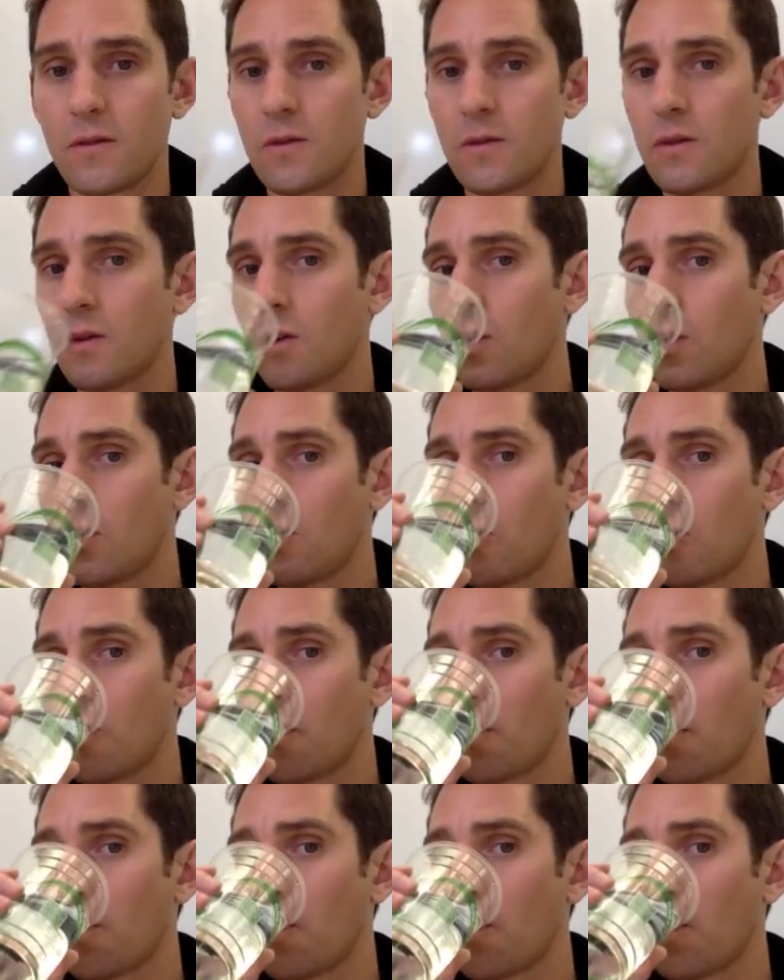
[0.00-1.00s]

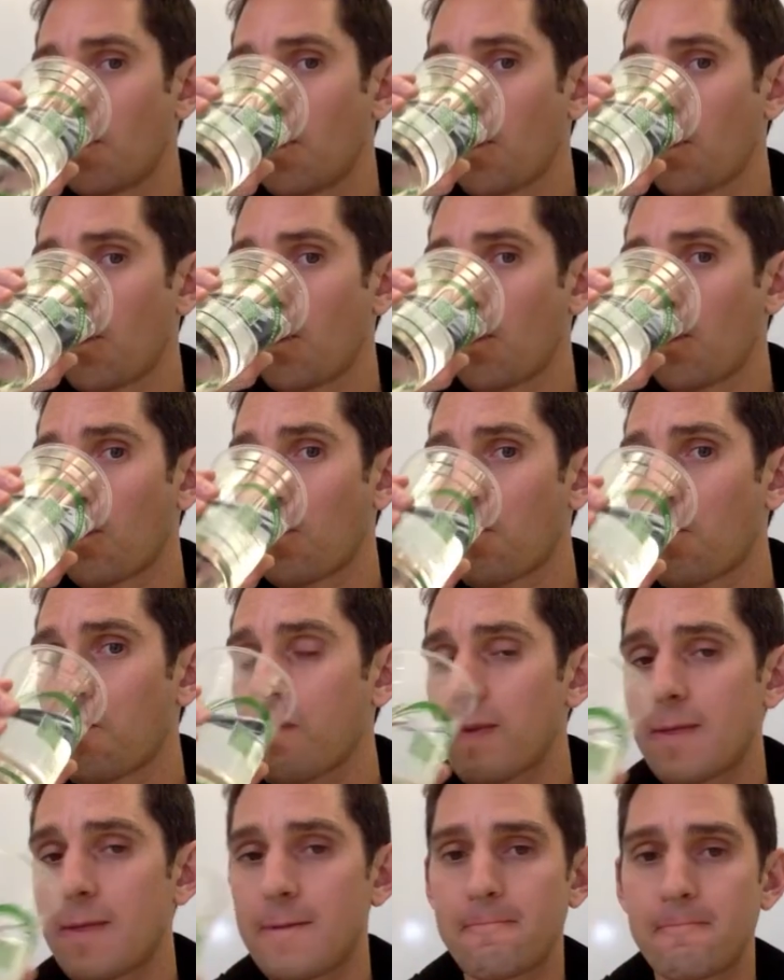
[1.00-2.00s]

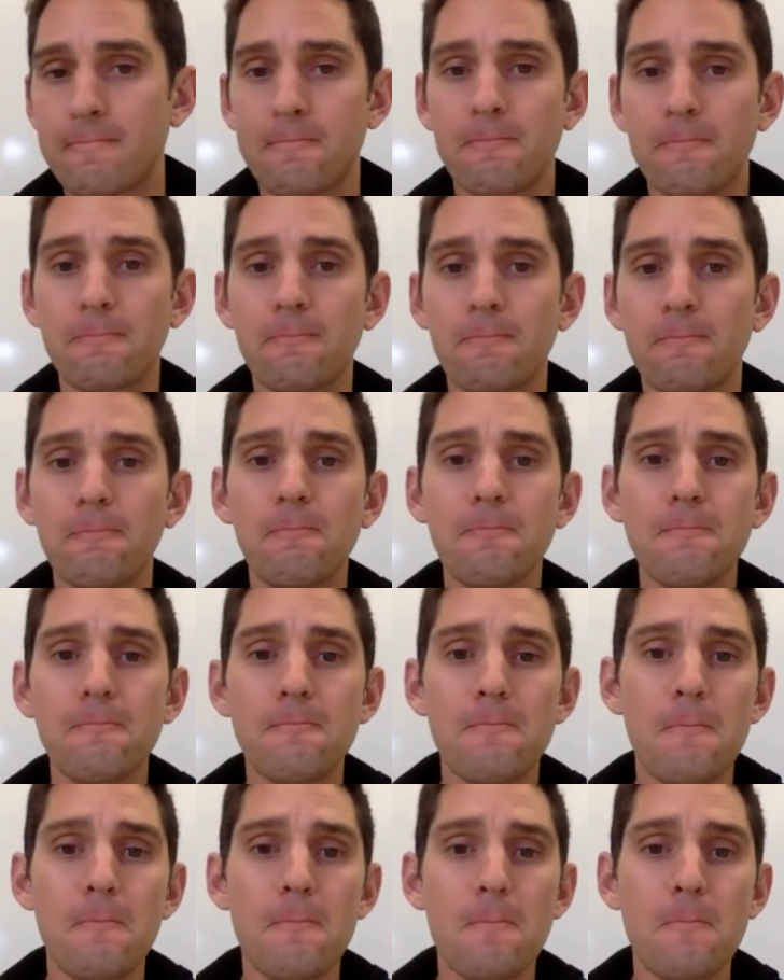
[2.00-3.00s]

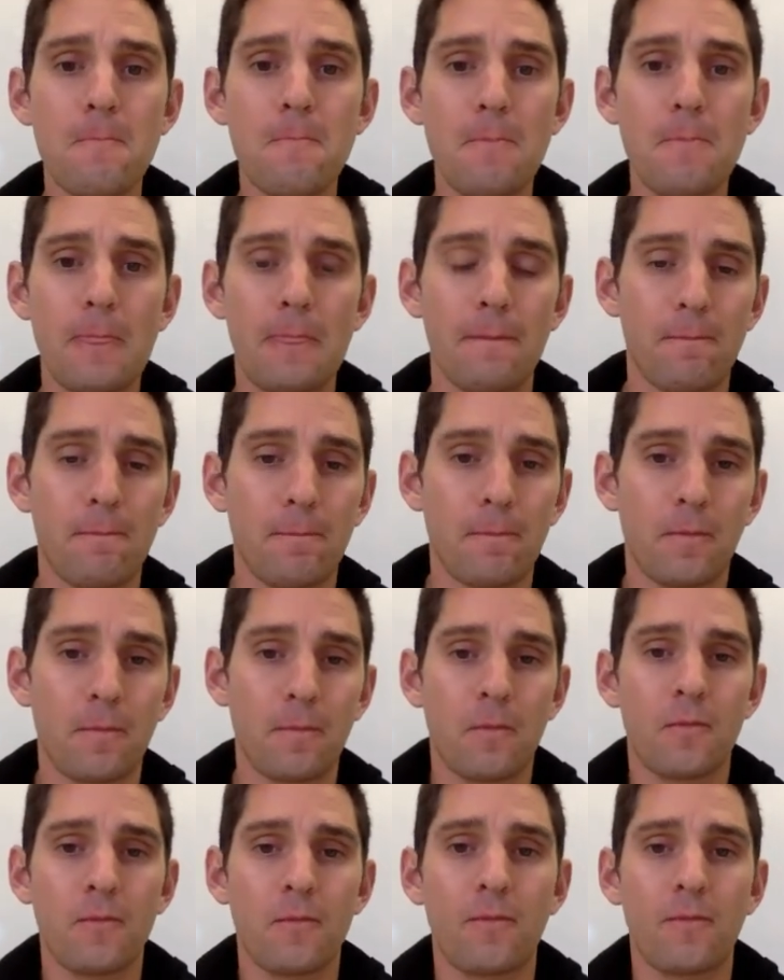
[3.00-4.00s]

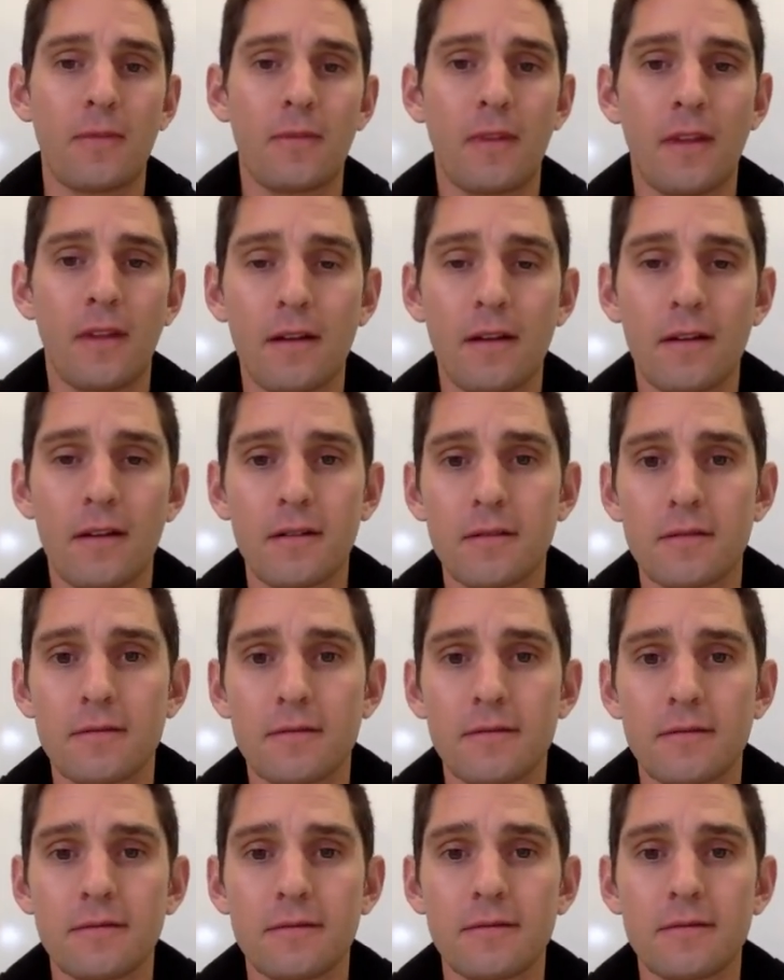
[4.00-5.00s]

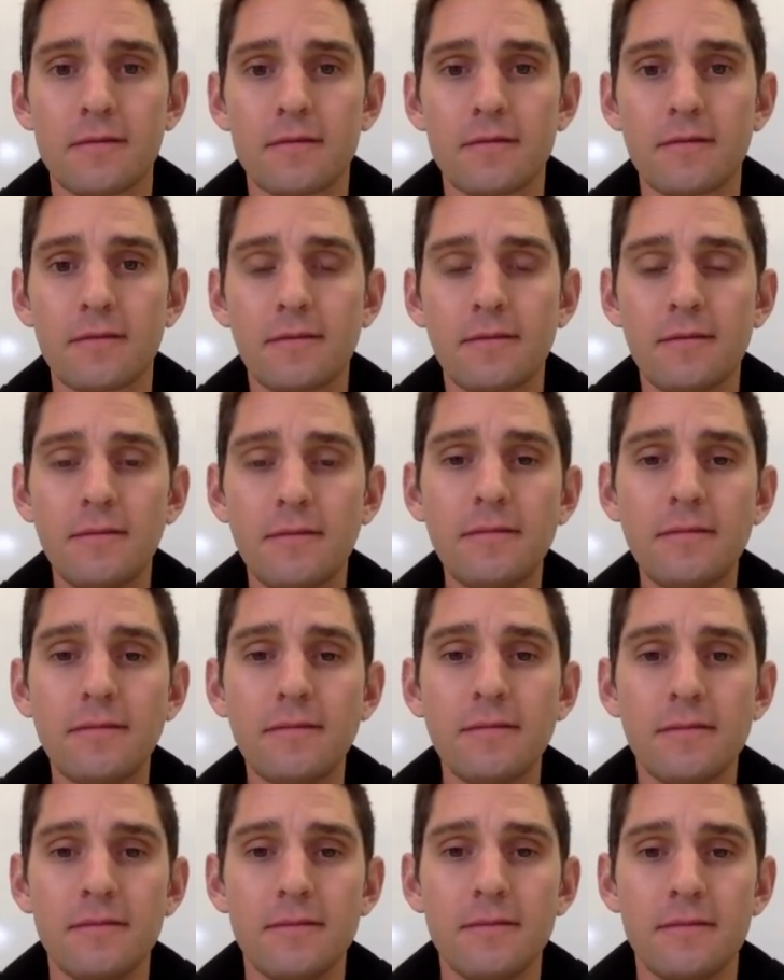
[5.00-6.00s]

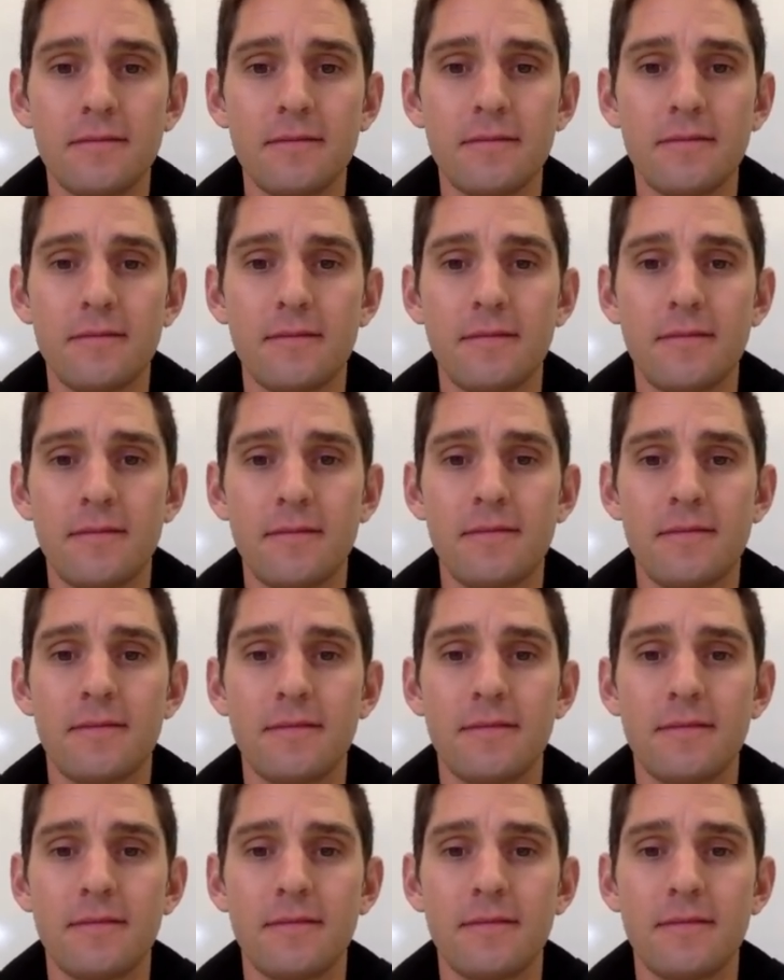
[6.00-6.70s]
[no speech]